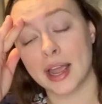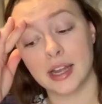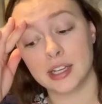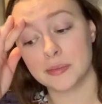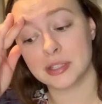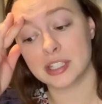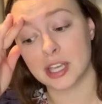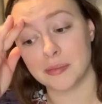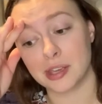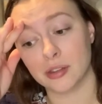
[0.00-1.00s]
I ended up
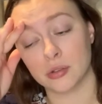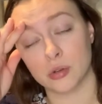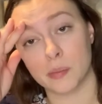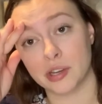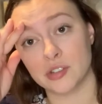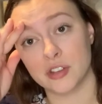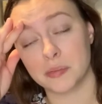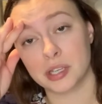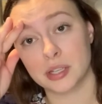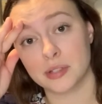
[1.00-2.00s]
skimming through a bunch of it
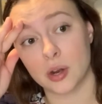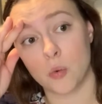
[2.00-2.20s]
because I was like,